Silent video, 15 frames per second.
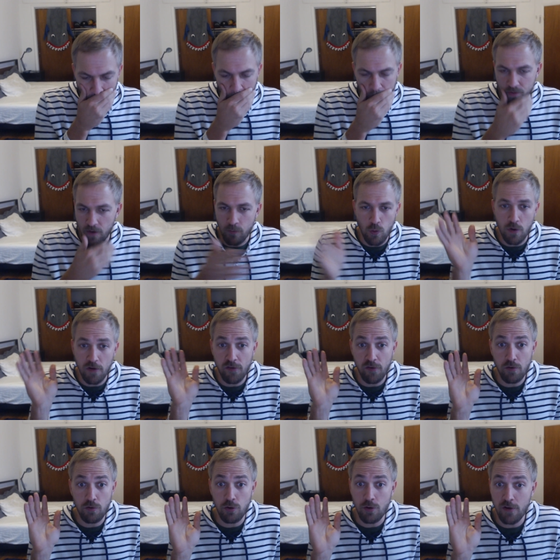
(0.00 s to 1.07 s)
Of
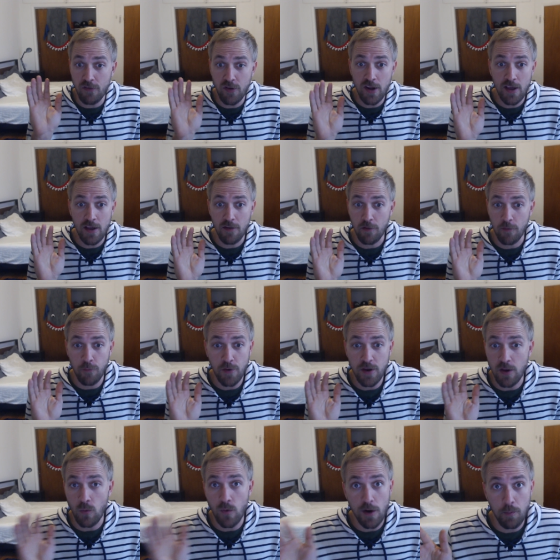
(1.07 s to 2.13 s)
course, New York City is a
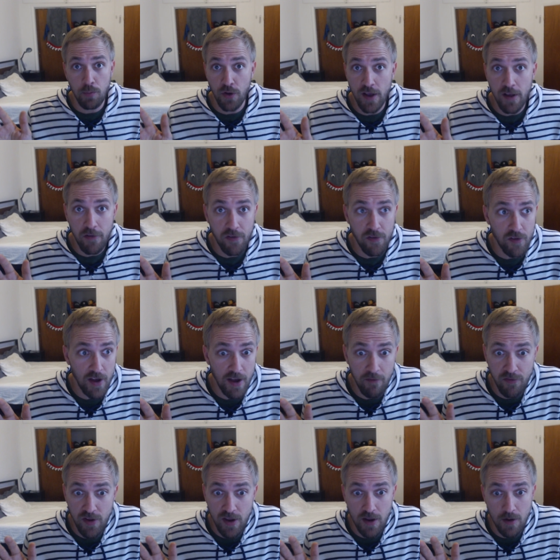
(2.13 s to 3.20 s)
freaking weird place.
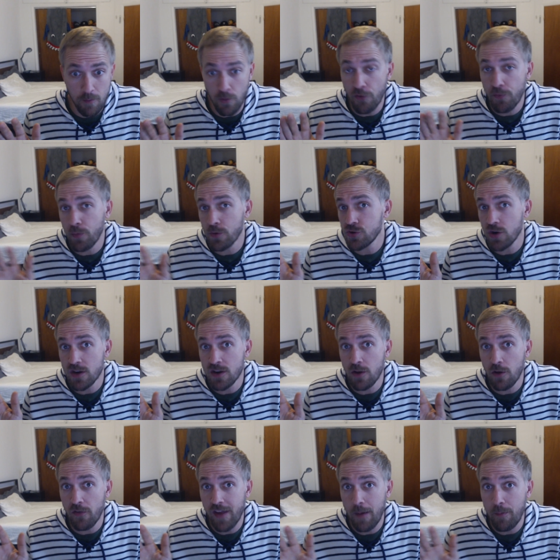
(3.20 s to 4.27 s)
I've seen multiple drug
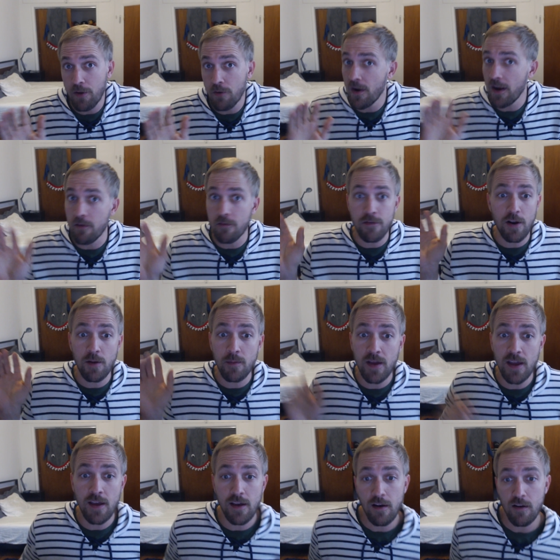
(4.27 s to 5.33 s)
deals happen right in front of
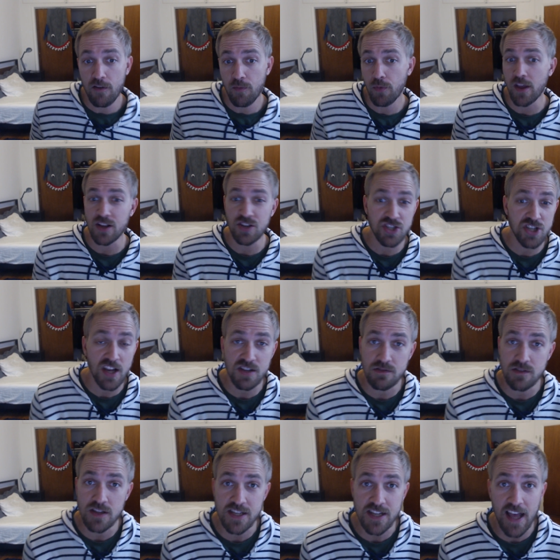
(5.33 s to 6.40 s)
me. I was playing chess
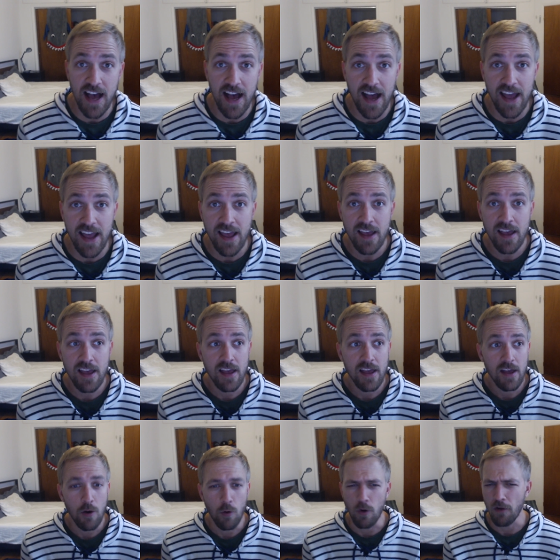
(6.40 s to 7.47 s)
with this guy,
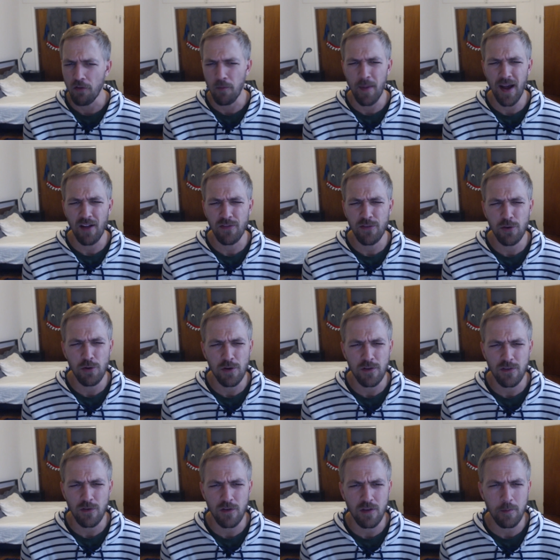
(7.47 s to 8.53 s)
or I was about to,
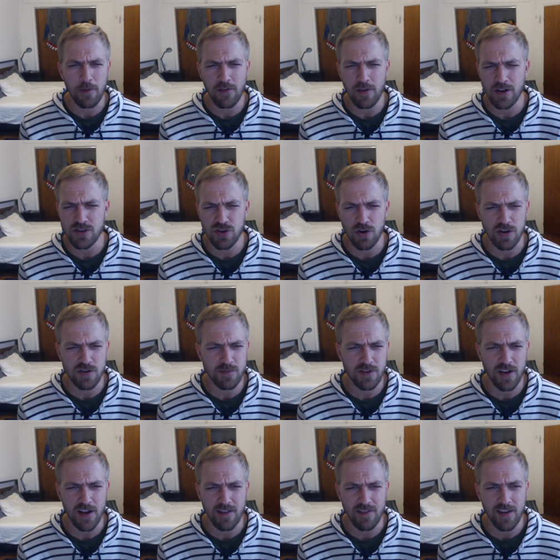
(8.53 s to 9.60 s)
until he told me he's going to charge me
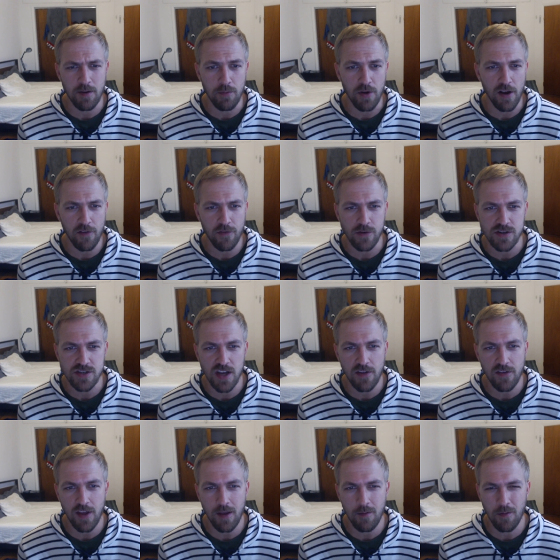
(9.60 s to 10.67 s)
like $10 for a
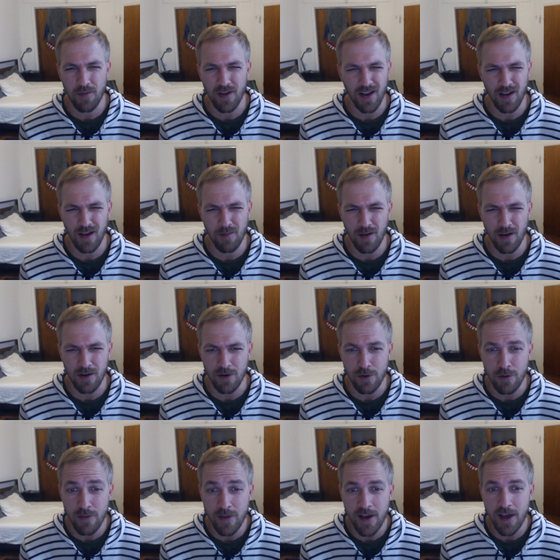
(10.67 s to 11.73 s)
chess game. I'm like, I'm not going to
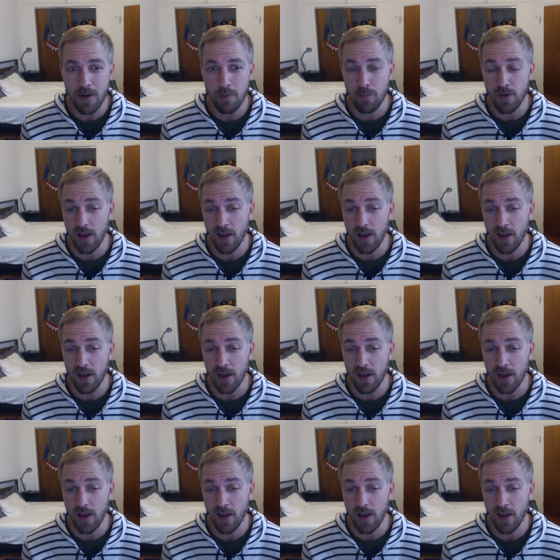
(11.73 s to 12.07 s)
do that.